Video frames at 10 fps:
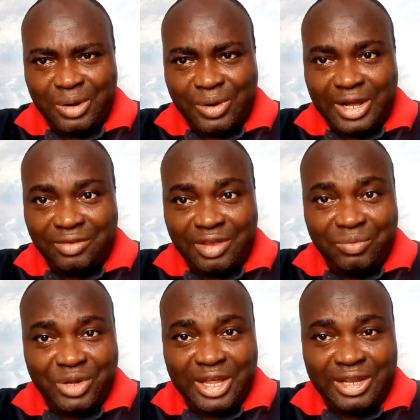I'll ask,
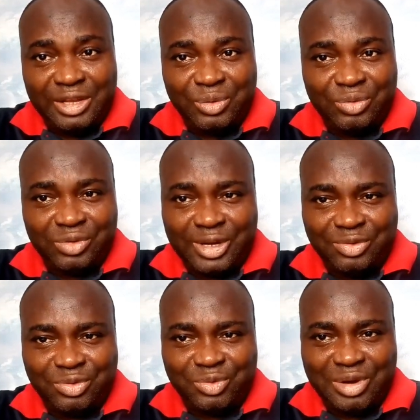have you kindly considered
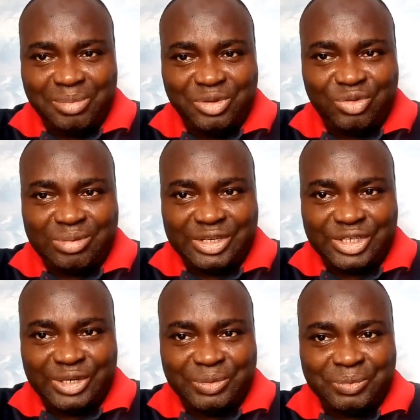subscribing to my
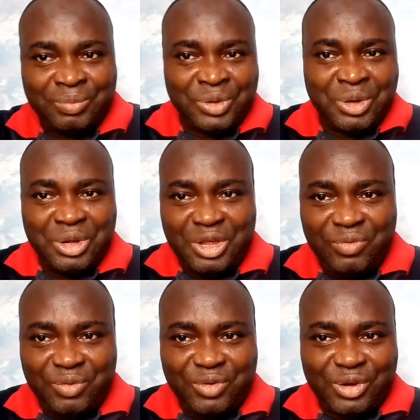channel?
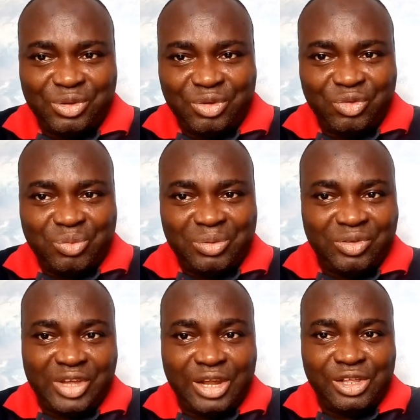If you've not done so,
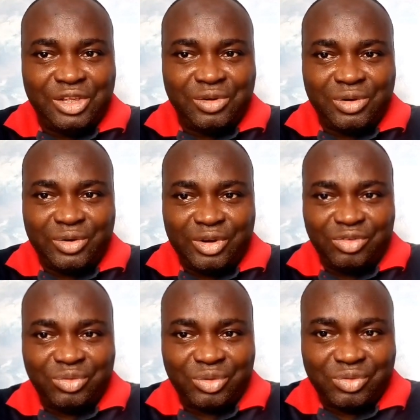please kindly hit the red
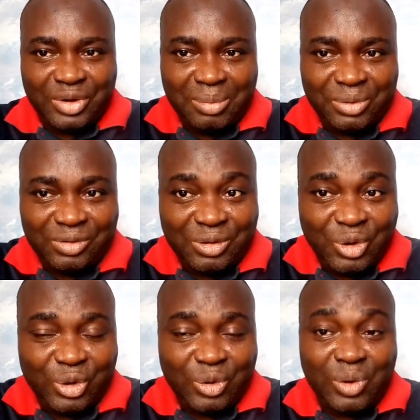subscribe button
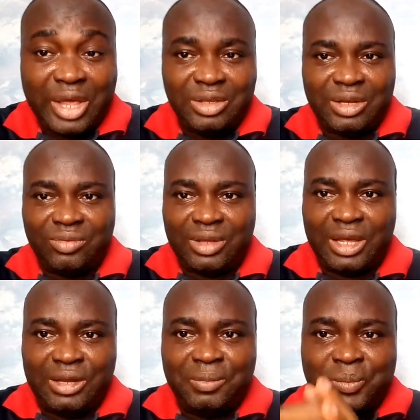on your right hand
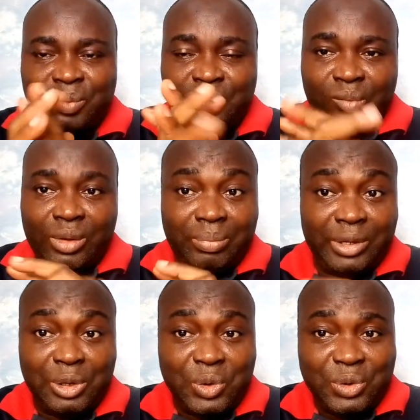side
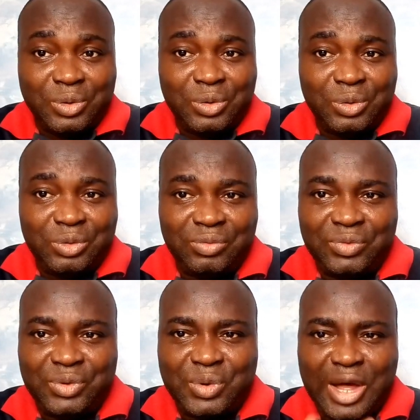below the
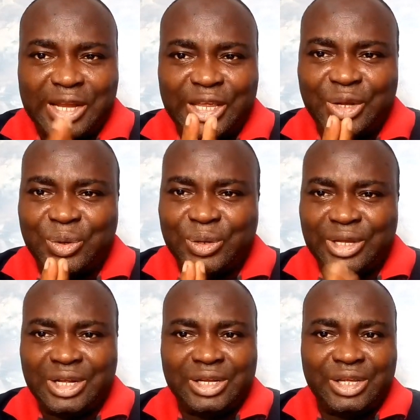video, and
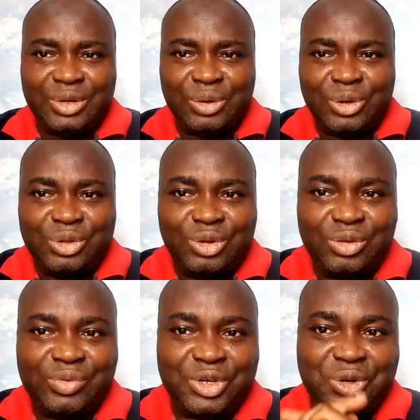equally click on the
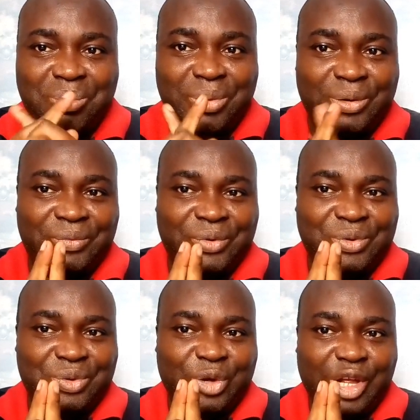notification bell for
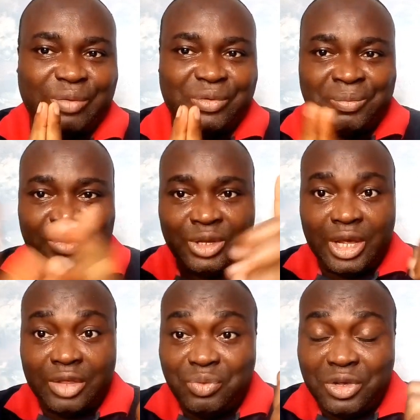you to have
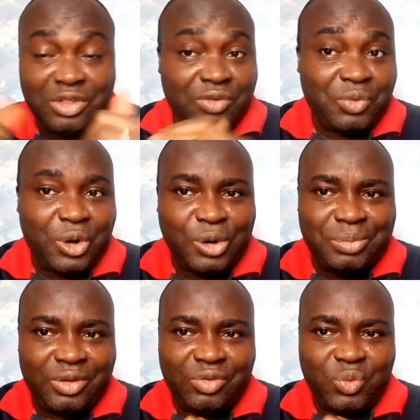educative
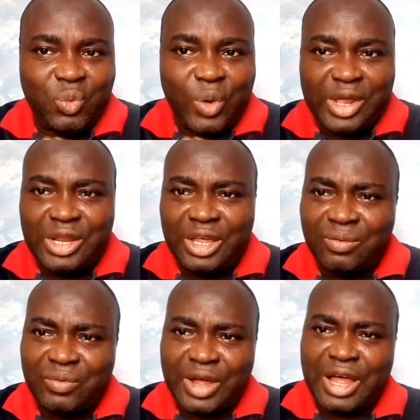updates
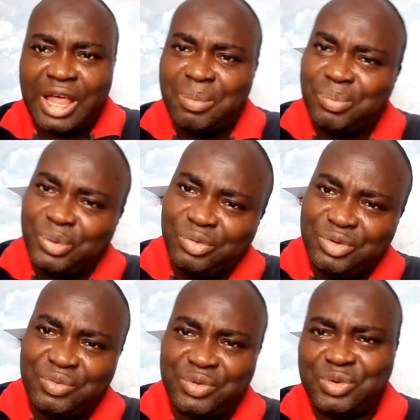whenever I
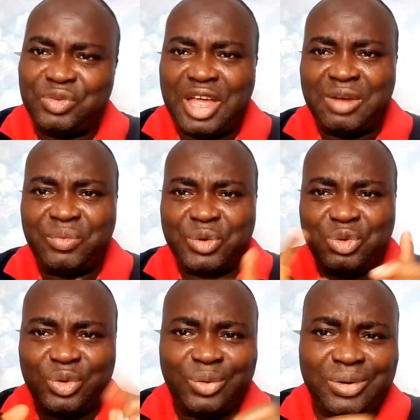post new videos, and for
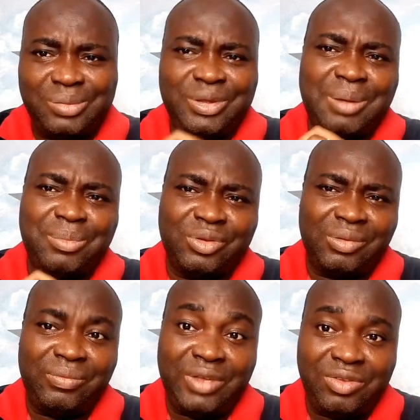you to equally be
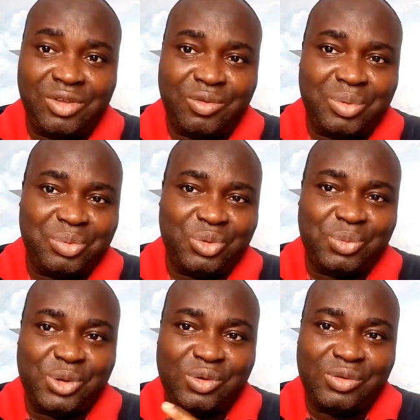among the first set of
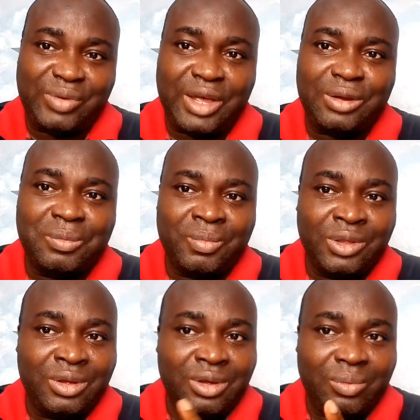people to be notified
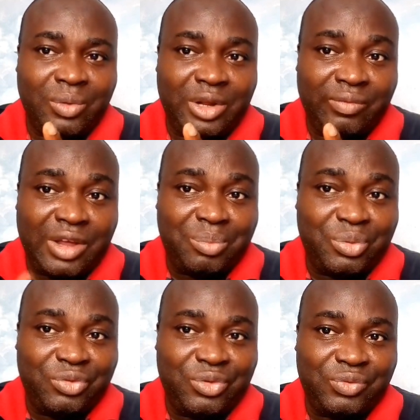whenever I
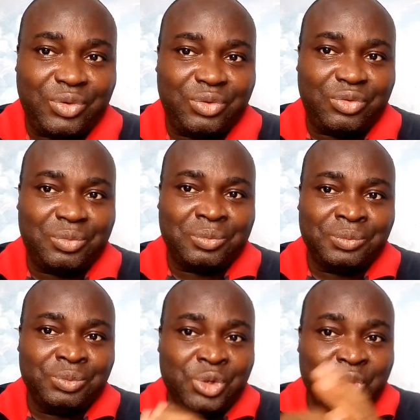post new videos.
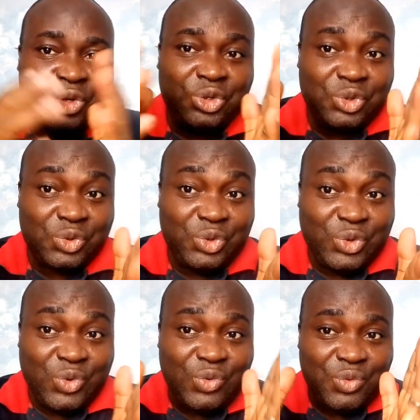Should
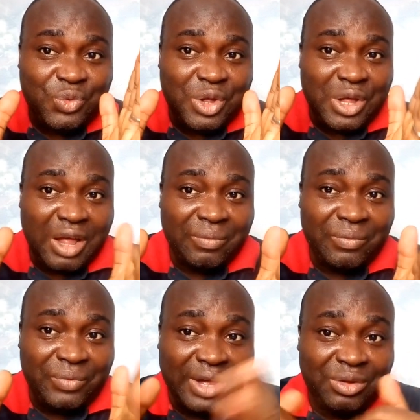you have
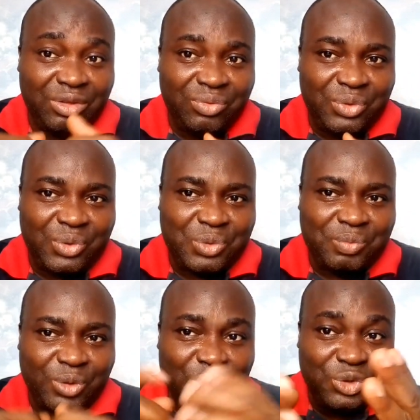found this video,
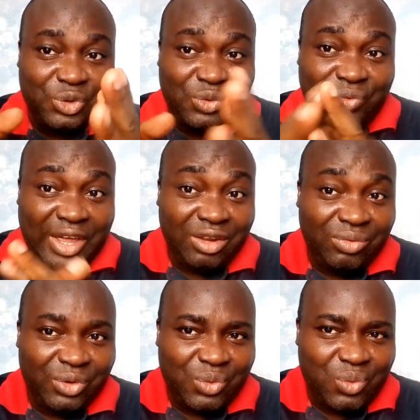or should you find
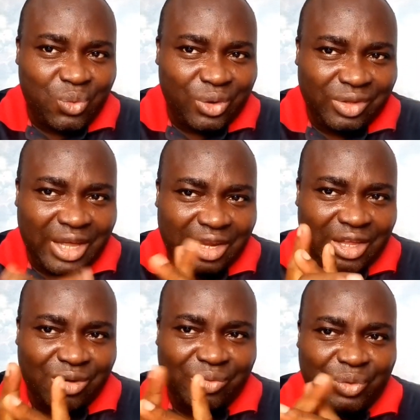this video worthy at
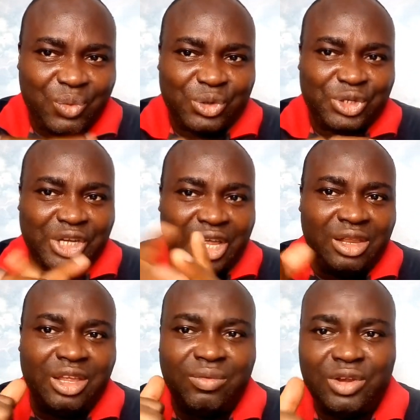the end of the watch,
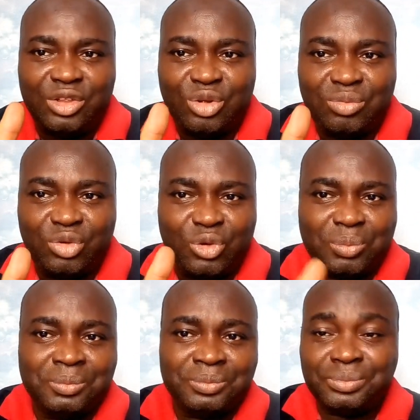kindly give it a thumbs up,